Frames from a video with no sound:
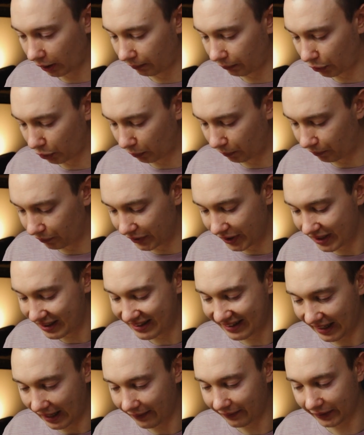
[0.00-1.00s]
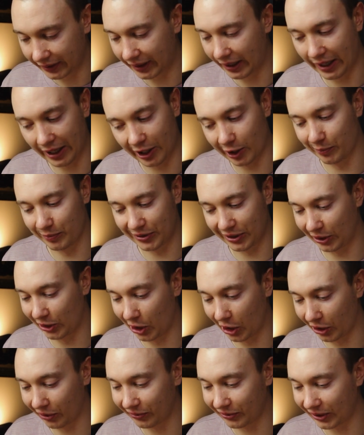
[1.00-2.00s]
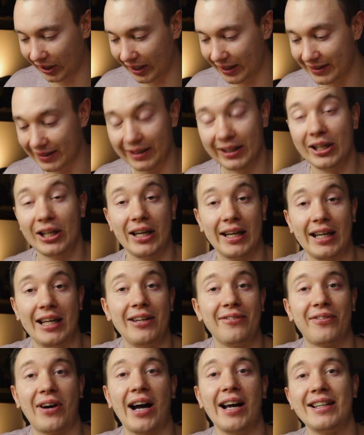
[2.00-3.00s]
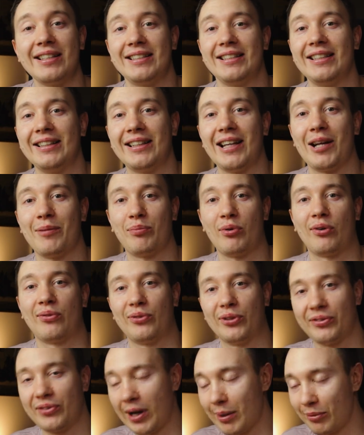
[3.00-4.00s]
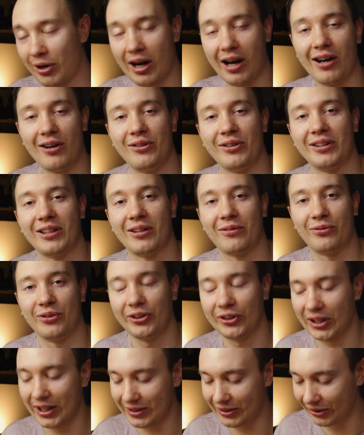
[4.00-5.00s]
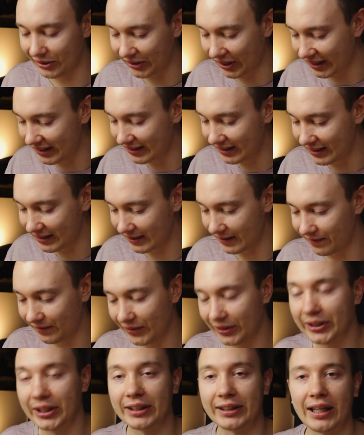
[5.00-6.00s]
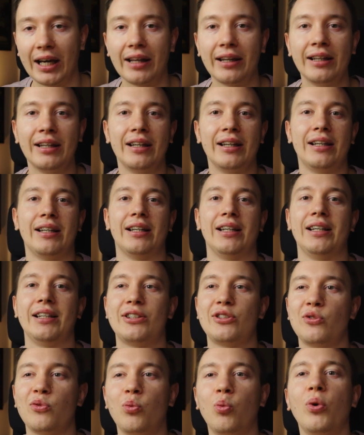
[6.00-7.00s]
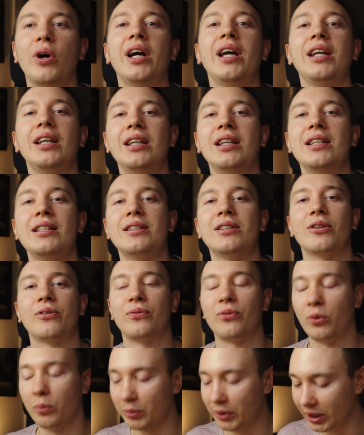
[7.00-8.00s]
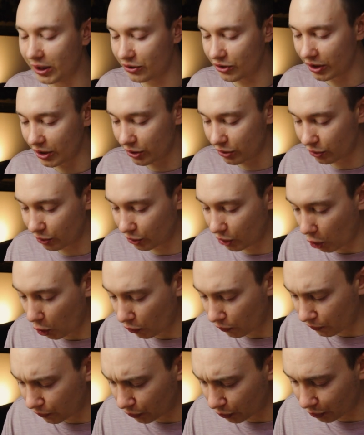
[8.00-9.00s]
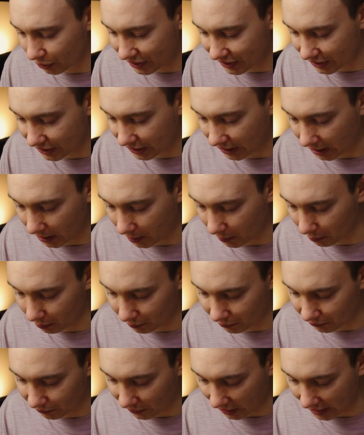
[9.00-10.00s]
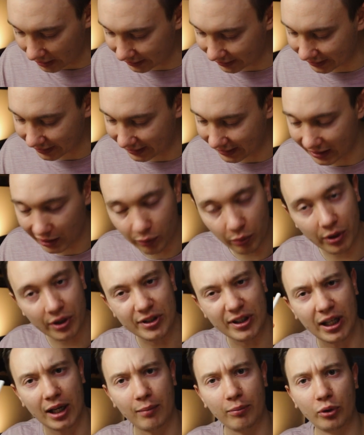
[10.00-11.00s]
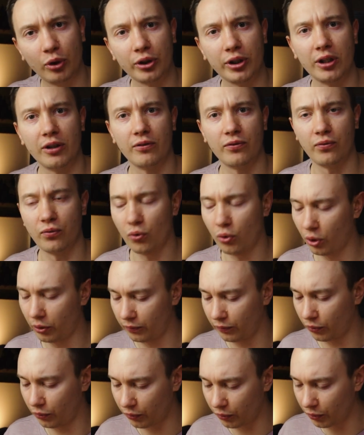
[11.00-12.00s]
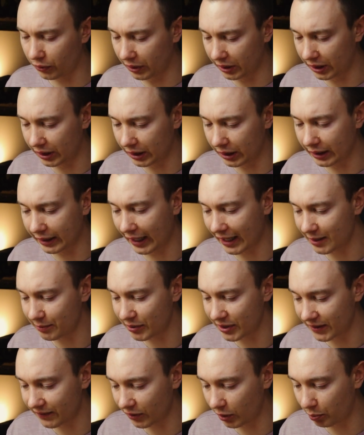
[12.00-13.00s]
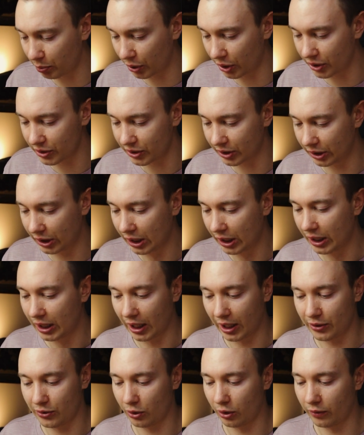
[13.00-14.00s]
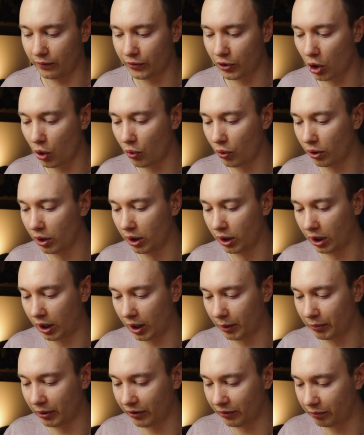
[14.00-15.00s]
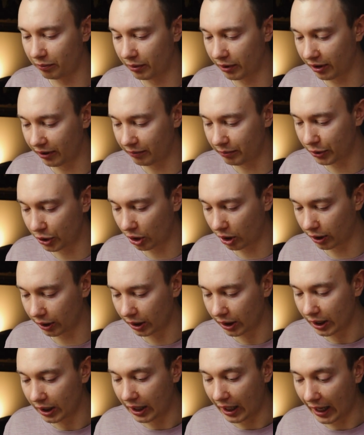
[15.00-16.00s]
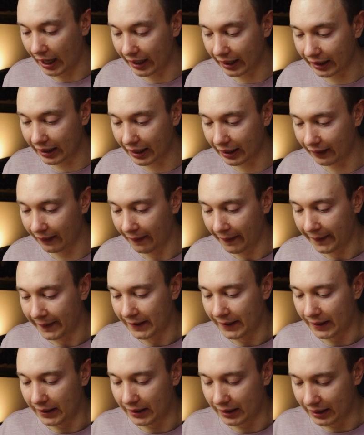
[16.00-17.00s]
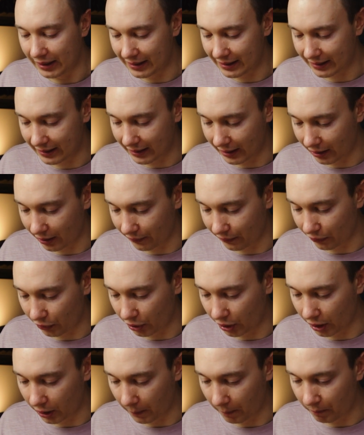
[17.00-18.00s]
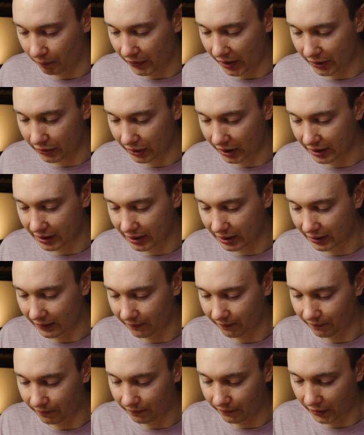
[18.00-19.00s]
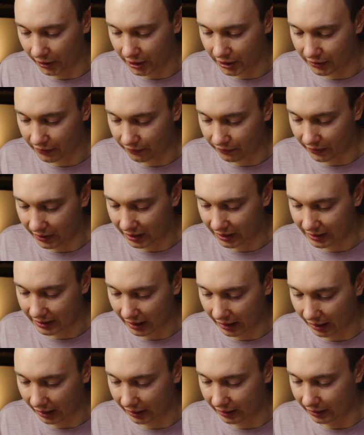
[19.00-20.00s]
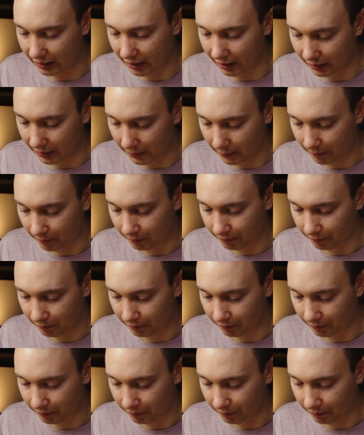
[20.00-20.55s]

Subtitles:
So this definitely helps a lot of clients. And if I see that, if I'm hiring a freelancer and I see something like that, it's way easier for me just to go through, skim, find the keywords that I'm looking for in that specific person, and sort of go above and beyond. And again, instead of, as you can see, the first things that I did